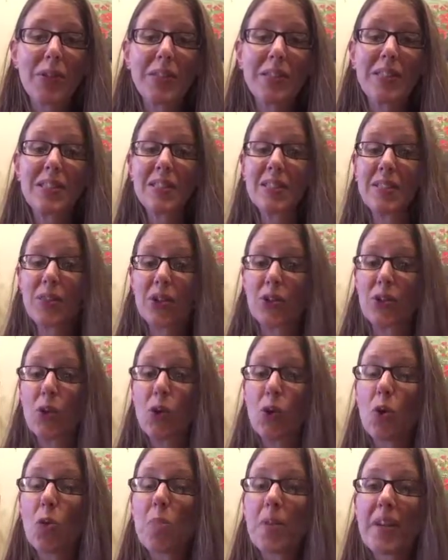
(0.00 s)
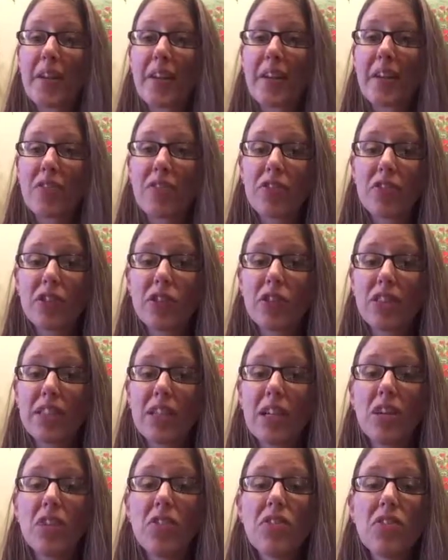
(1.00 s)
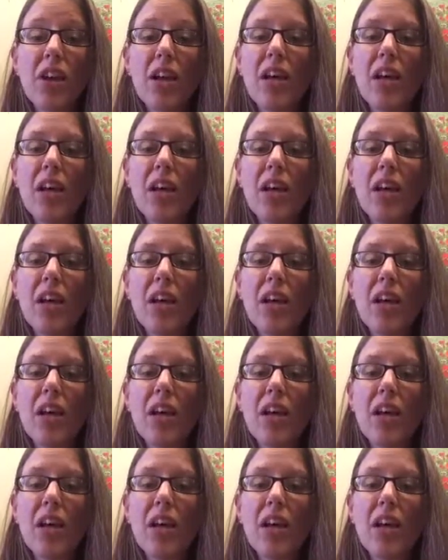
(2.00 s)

to start goal planning for yourself.